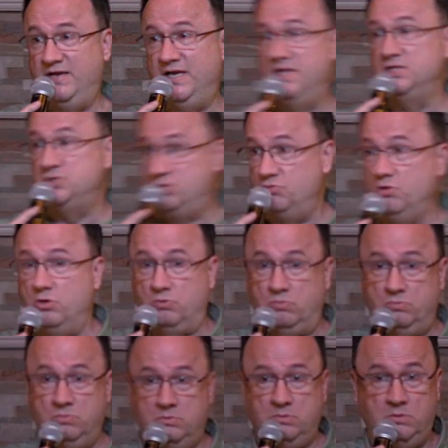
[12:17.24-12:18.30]
it is true.
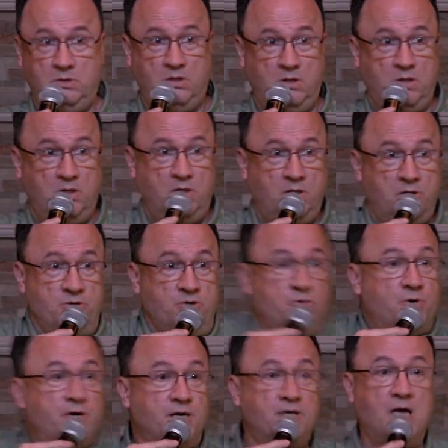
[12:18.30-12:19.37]
You
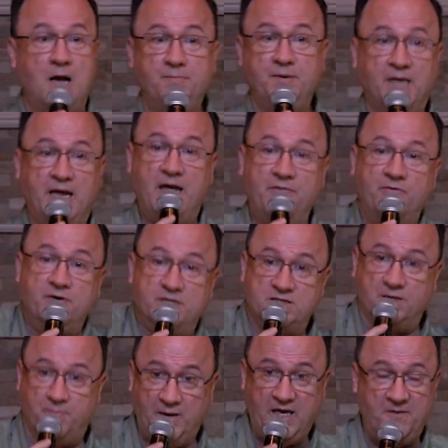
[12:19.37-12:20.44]
can come together as a
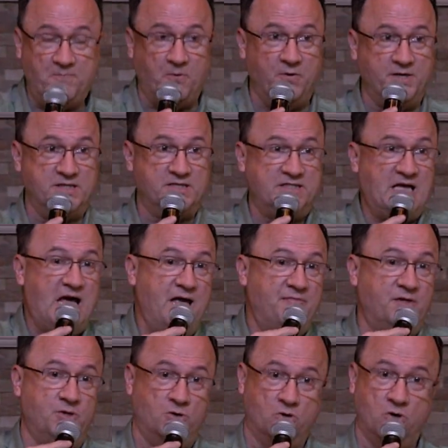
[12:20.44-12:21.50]
people and decide
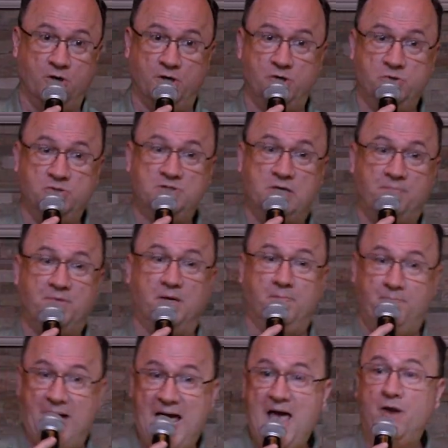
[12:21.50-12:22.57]
that you're going to do something
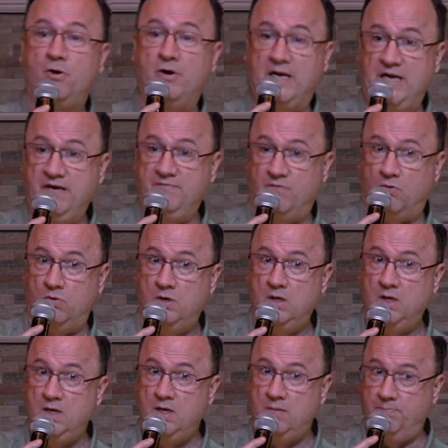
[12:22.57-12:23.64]
bad or evil,
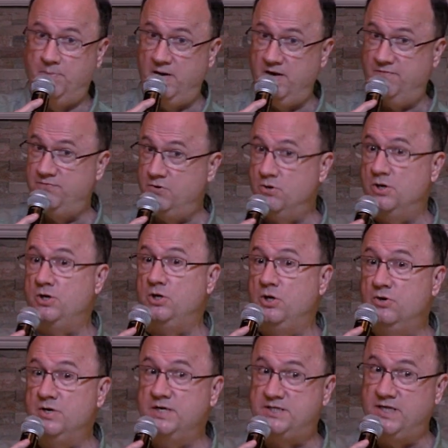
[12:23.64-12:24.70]
but if you're in
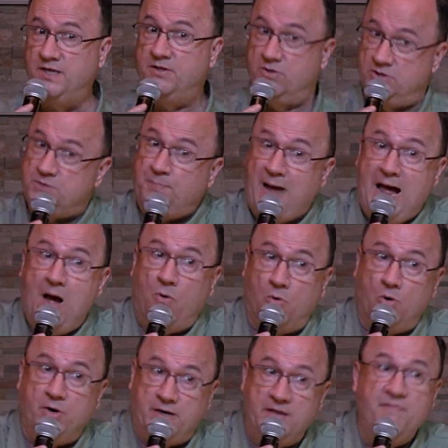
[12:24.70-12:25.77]
unity, there's
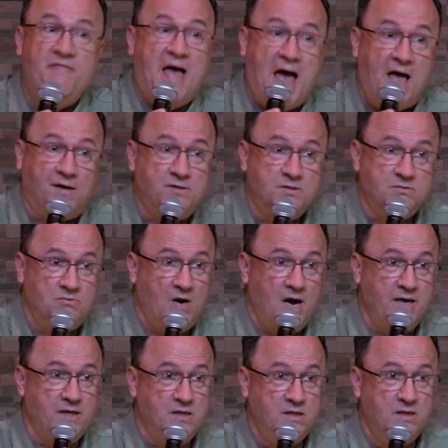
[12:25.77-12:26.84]
power in that,
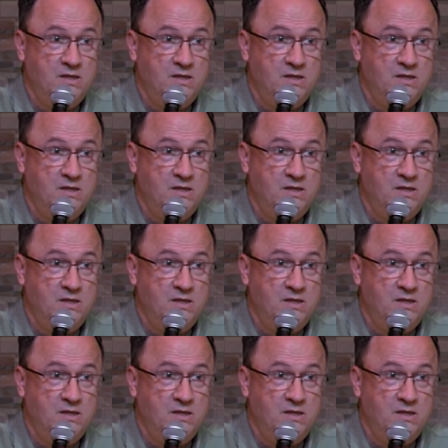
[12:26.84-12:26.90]
right?